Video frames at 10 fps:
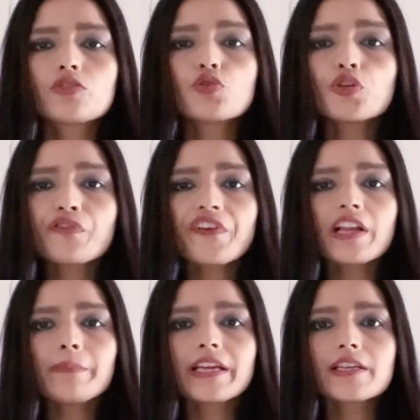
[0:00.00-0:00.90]
Do you feel
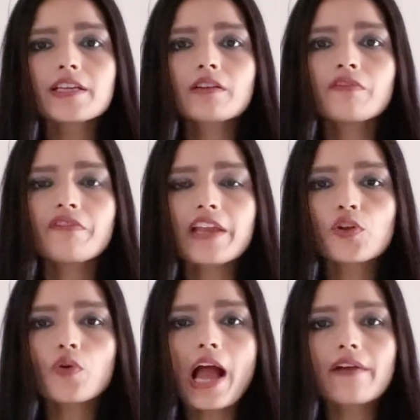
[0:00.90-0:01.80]
bleeding when
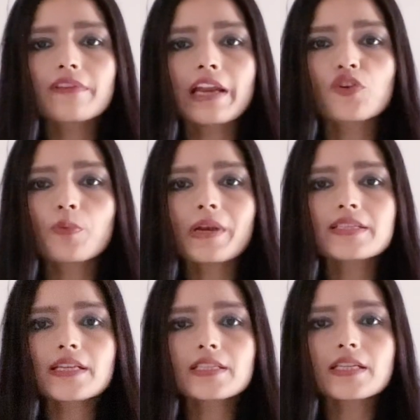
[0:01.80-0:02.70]
you have
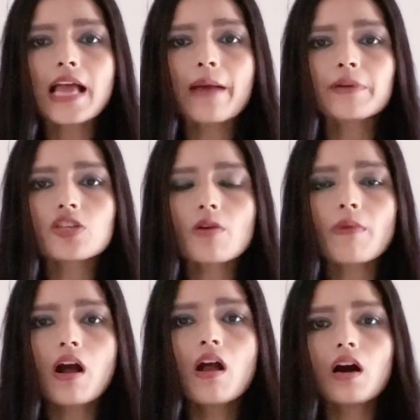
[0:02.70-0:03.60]
retroplacental
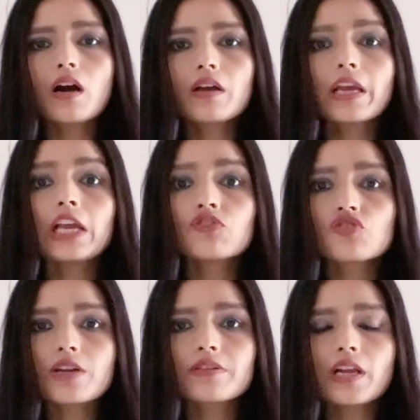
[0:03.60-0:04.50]
hematoma? In
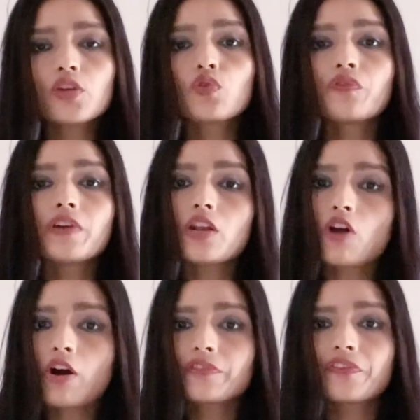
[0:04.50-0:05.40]
general, you will
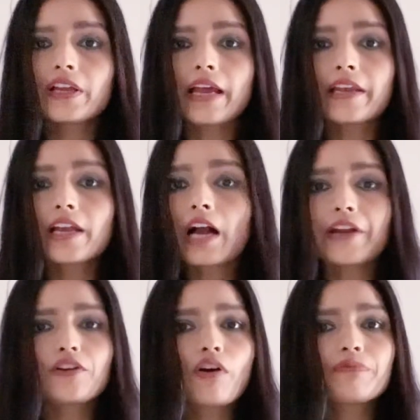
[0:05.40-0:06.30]
not feel any
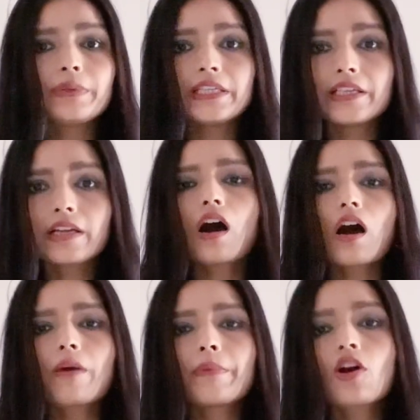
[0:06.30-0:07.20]
kind of bleeding
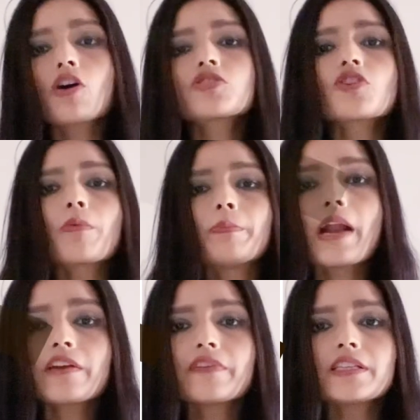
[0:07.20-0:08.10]
because your
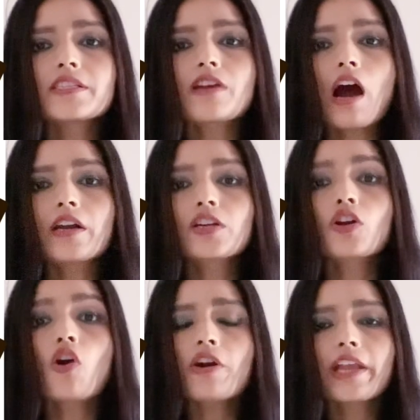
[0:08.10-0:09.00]
blood will start
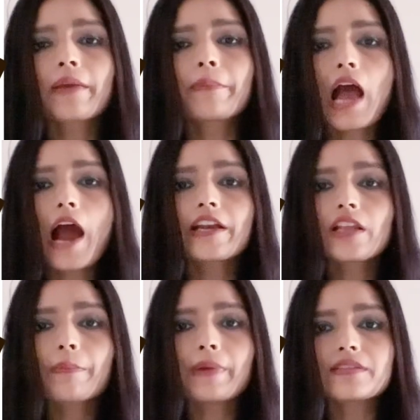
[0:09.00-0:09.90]
clotting behind
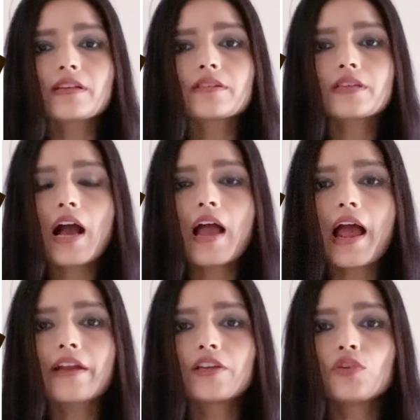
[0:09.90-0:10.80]
the placenta
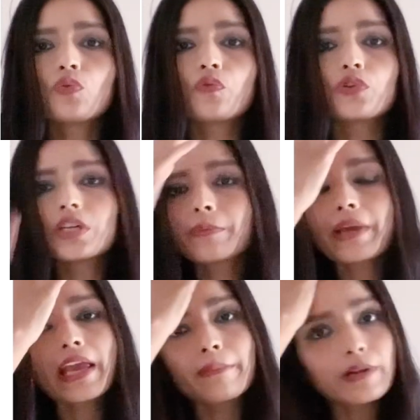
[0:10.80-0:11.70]
and you wouldn't
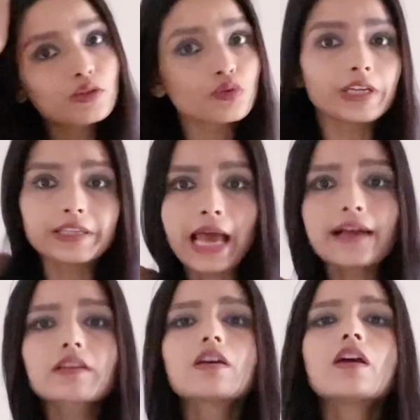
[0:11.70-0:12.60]
be able to detect,